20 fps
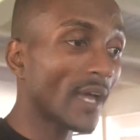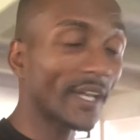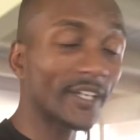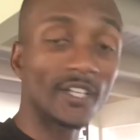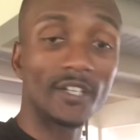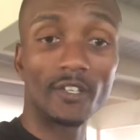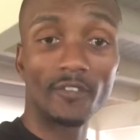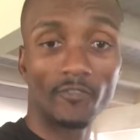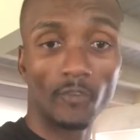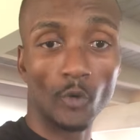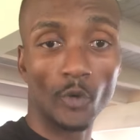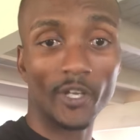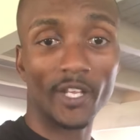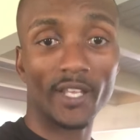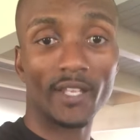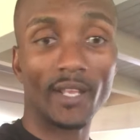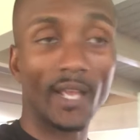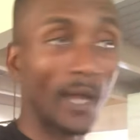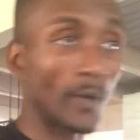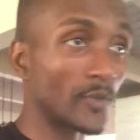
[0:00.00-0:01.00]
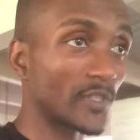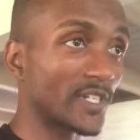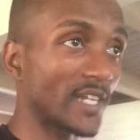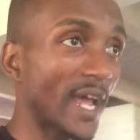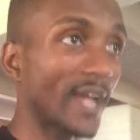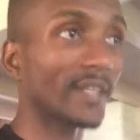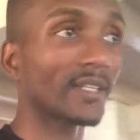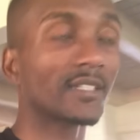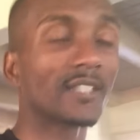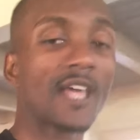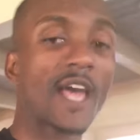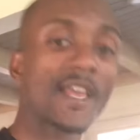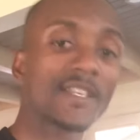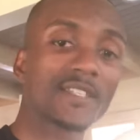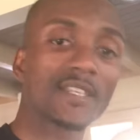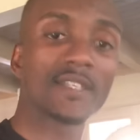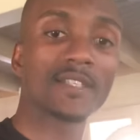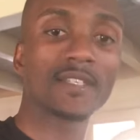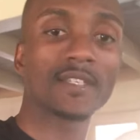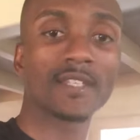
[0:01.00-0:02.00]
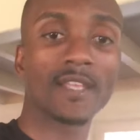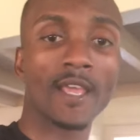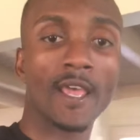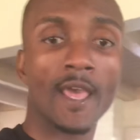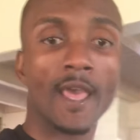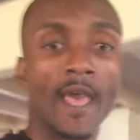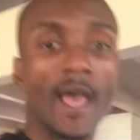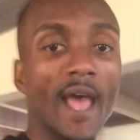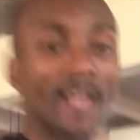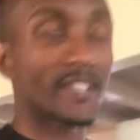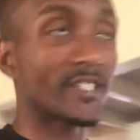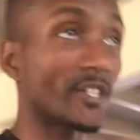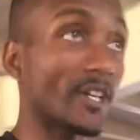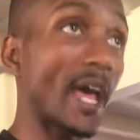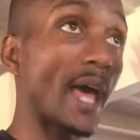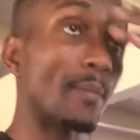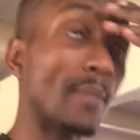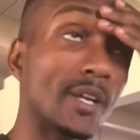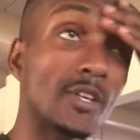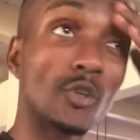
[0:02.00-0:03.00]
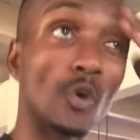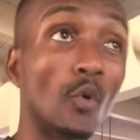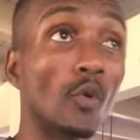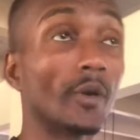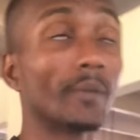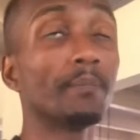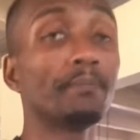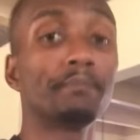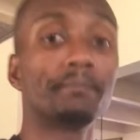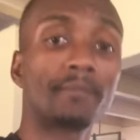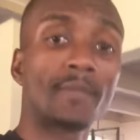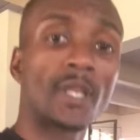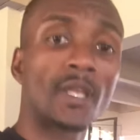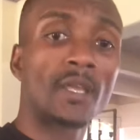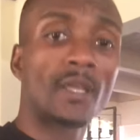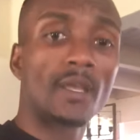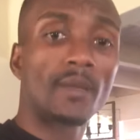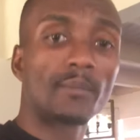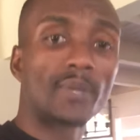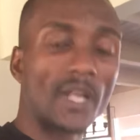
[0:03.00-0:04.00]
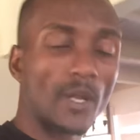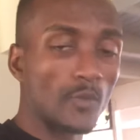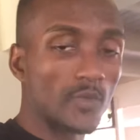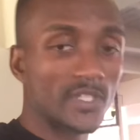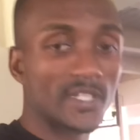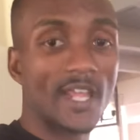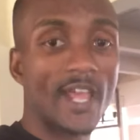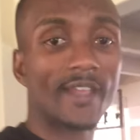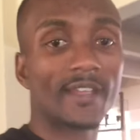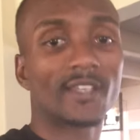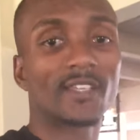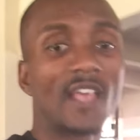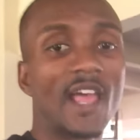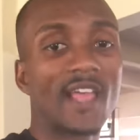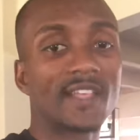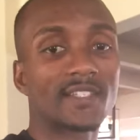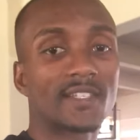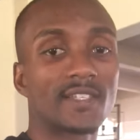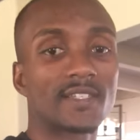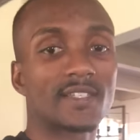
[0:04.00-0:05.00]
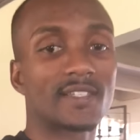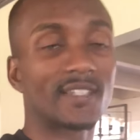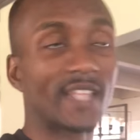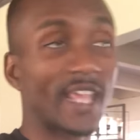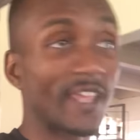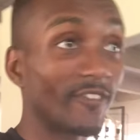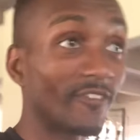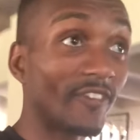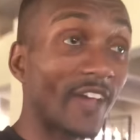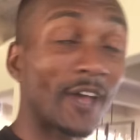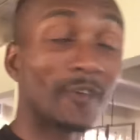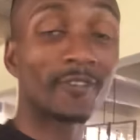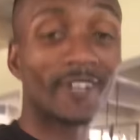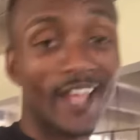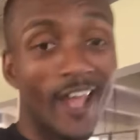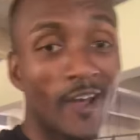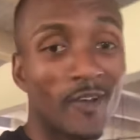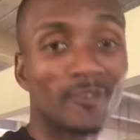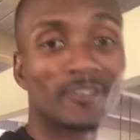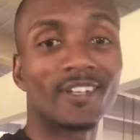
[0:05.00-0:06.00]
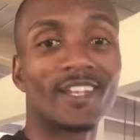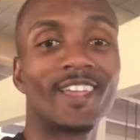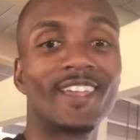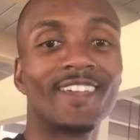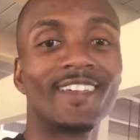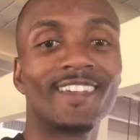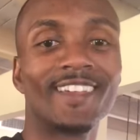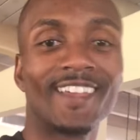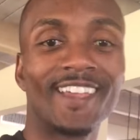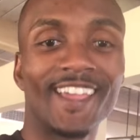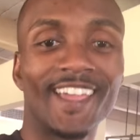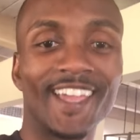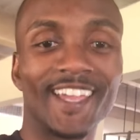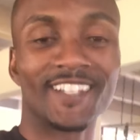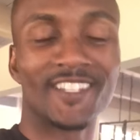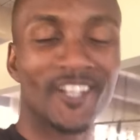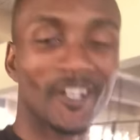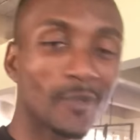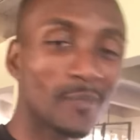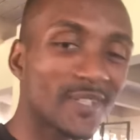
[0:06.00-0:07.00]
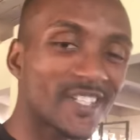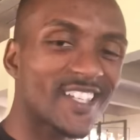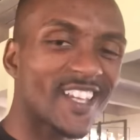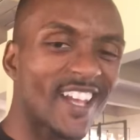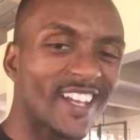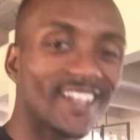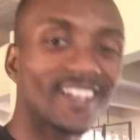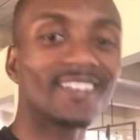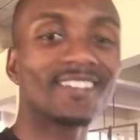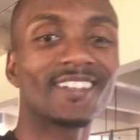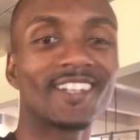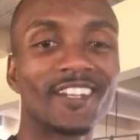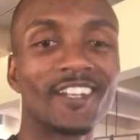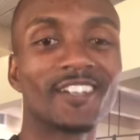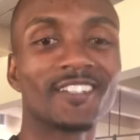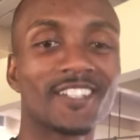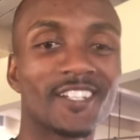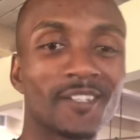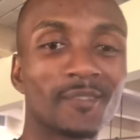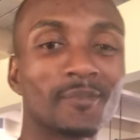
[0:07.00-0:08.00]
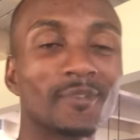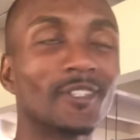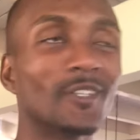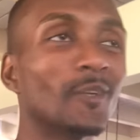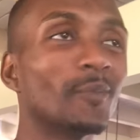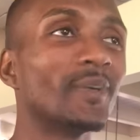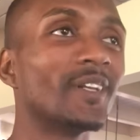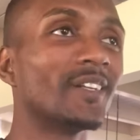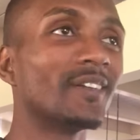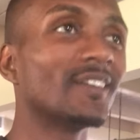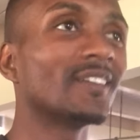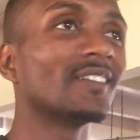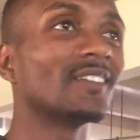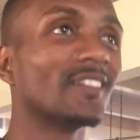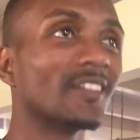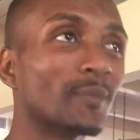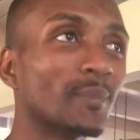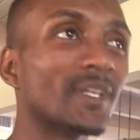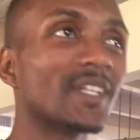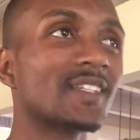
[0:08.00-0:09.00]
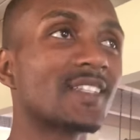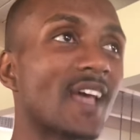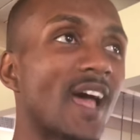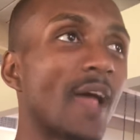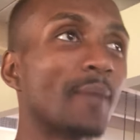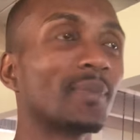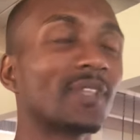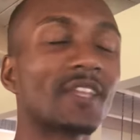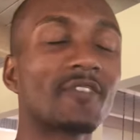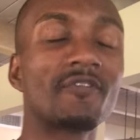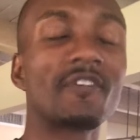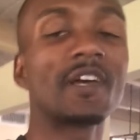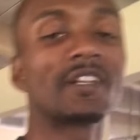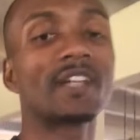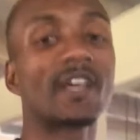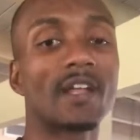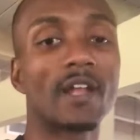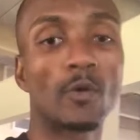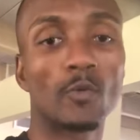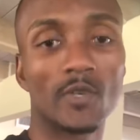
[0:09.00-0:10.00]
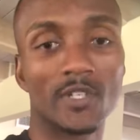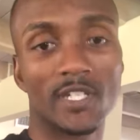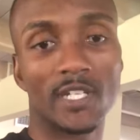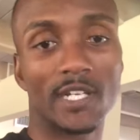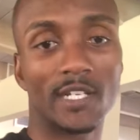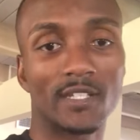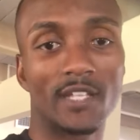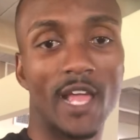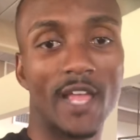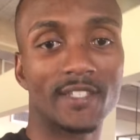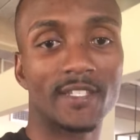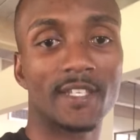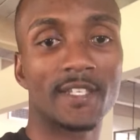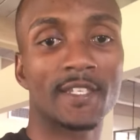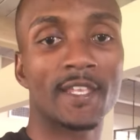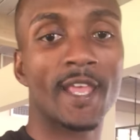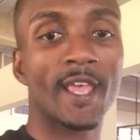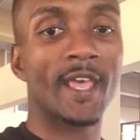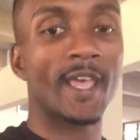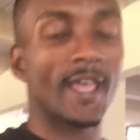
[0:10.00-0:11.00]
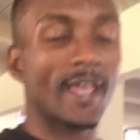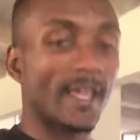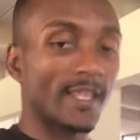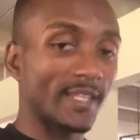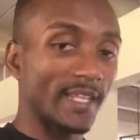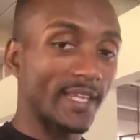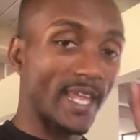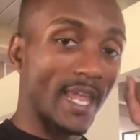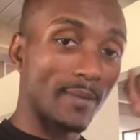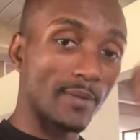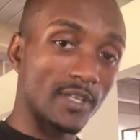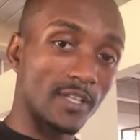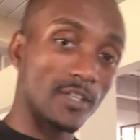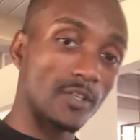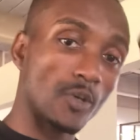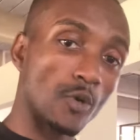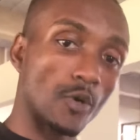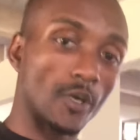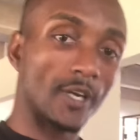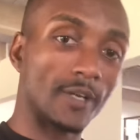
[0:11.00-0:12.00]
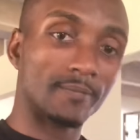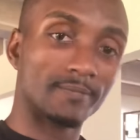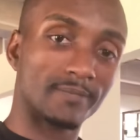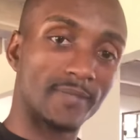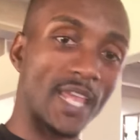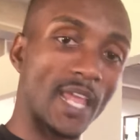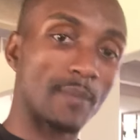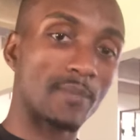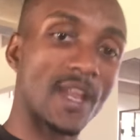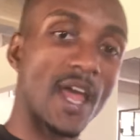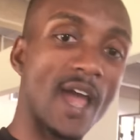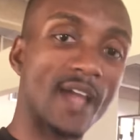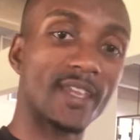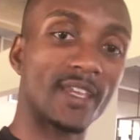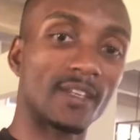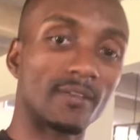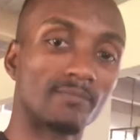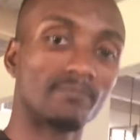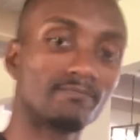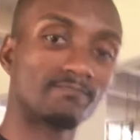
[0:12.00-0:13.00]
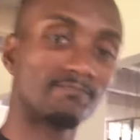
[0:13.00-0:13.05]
couldn't afford it. I was not in classes. I still had my dorm, but I was not in classes. They found out. It took them a second, it took them a little bit of time, but they found out I wasn't in classes. They came to the door, came knocking,